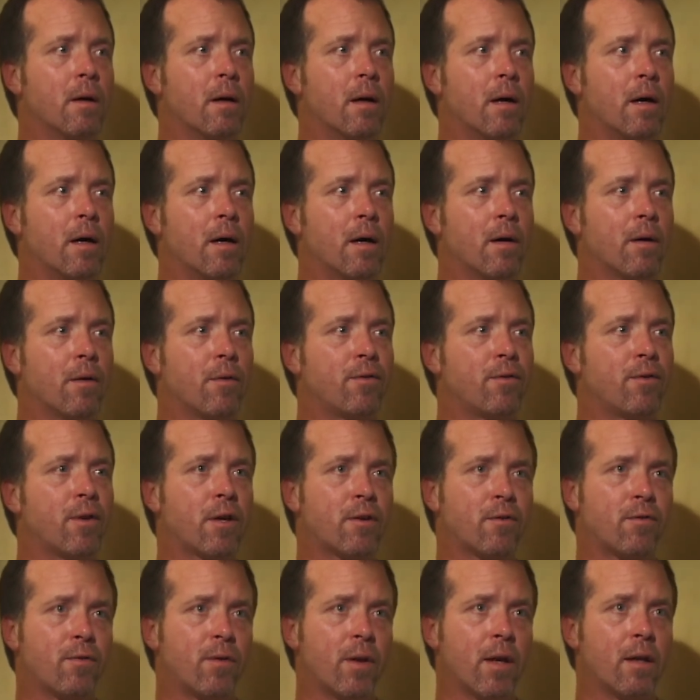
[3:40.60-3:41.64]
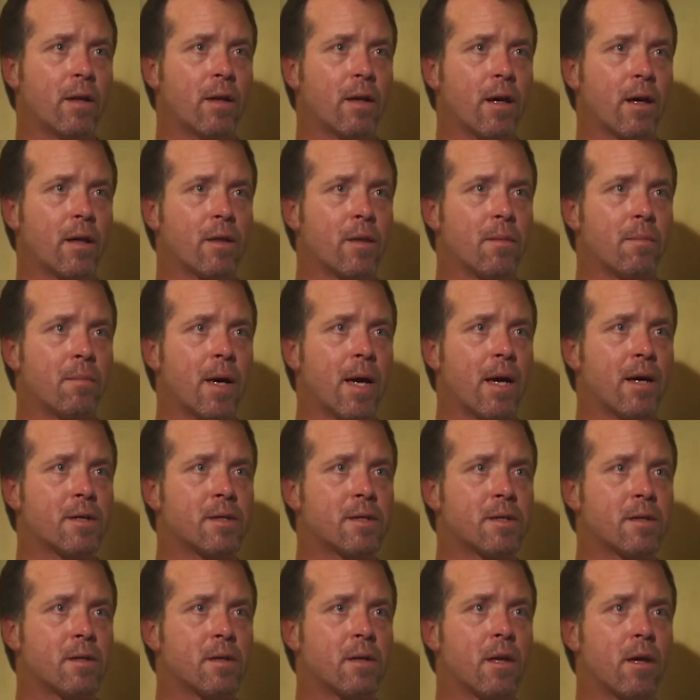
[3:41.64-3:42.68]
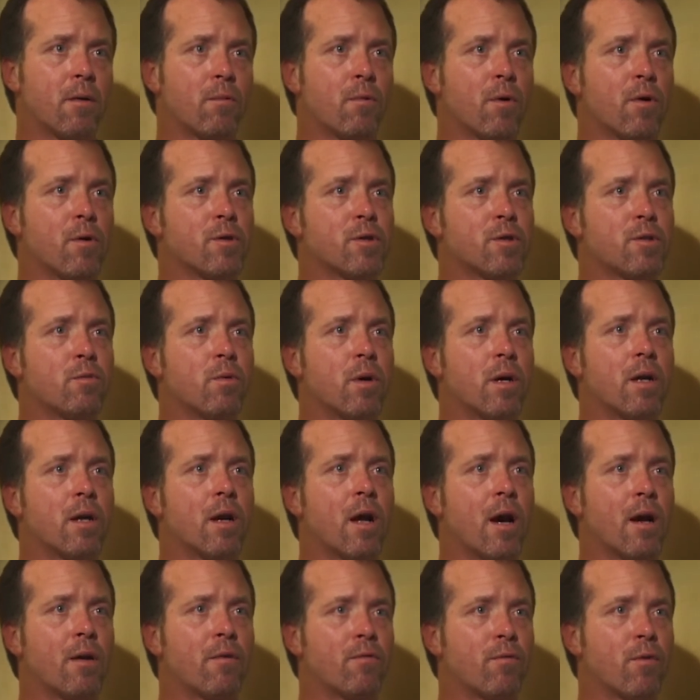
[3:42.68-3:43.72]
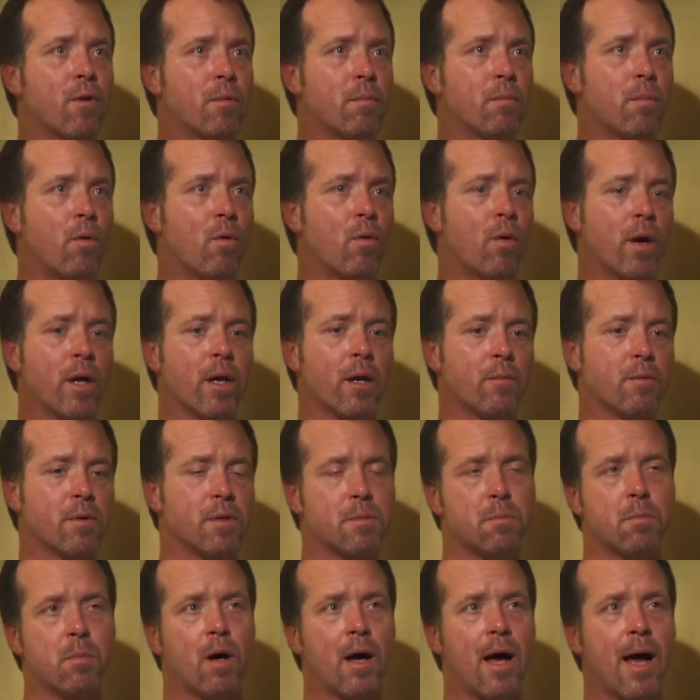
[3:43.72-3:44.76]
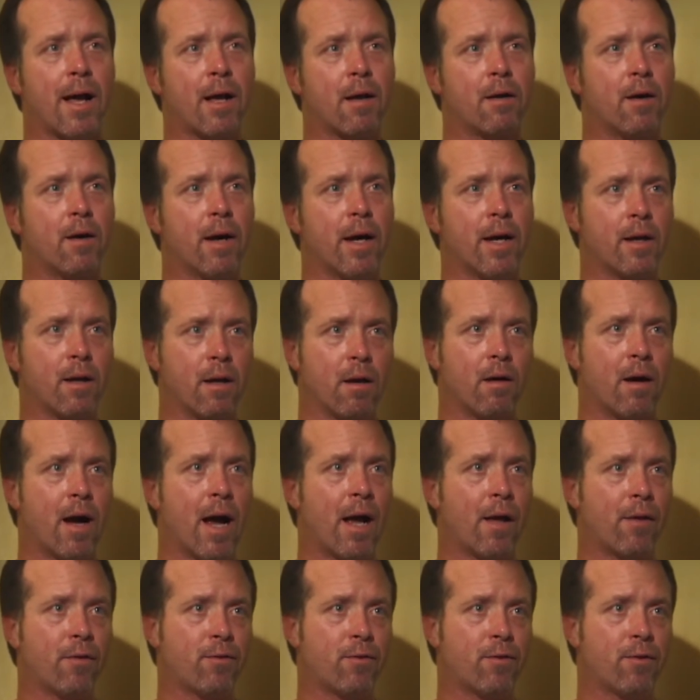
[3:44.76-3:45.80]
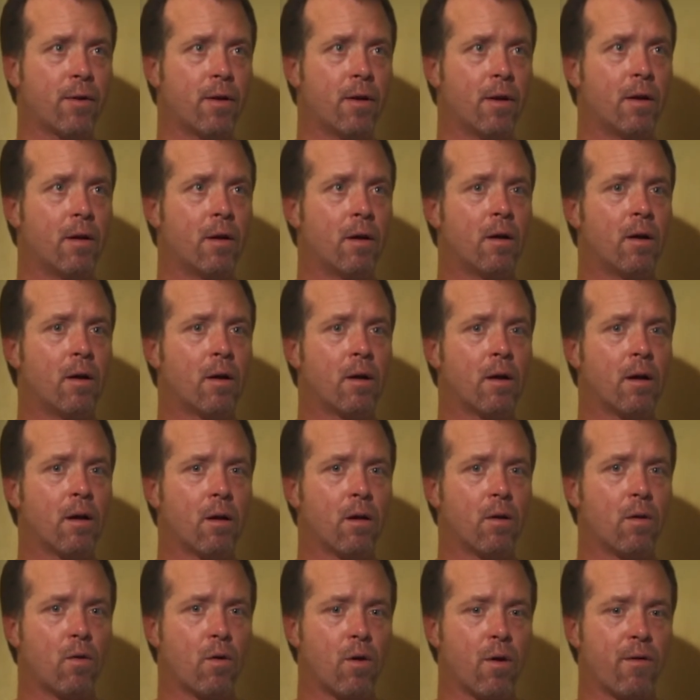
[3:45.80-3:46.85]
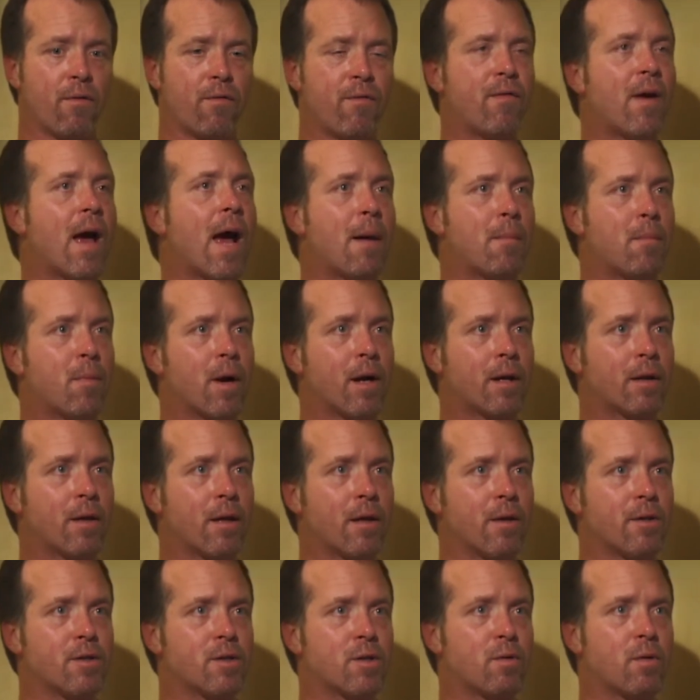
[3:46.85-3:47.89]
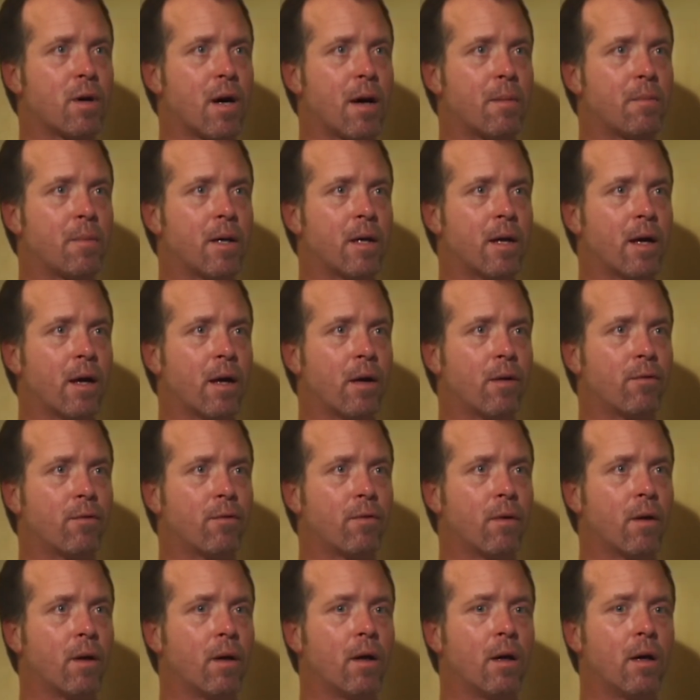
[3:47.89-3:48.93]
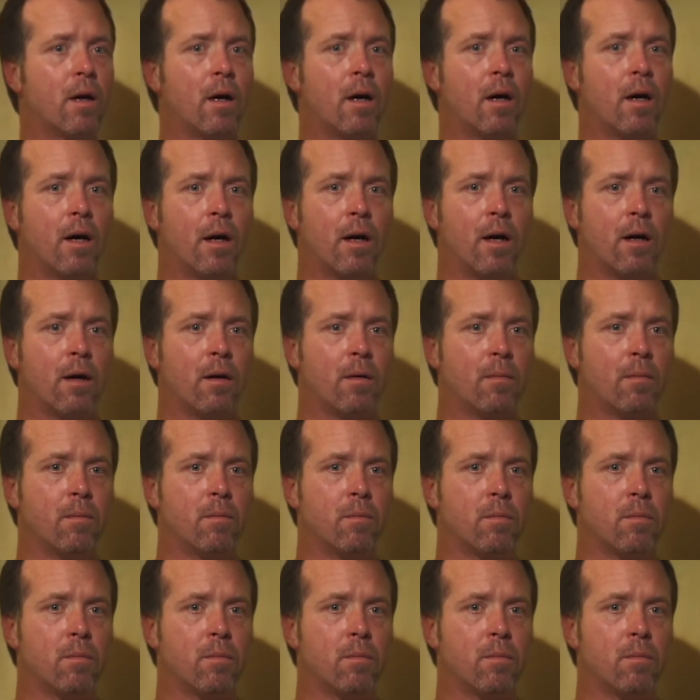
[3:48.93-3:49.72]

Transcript: uh, six feet at the base that rose to a nine foot point. It was black like glass or fabric, they described it as, uh,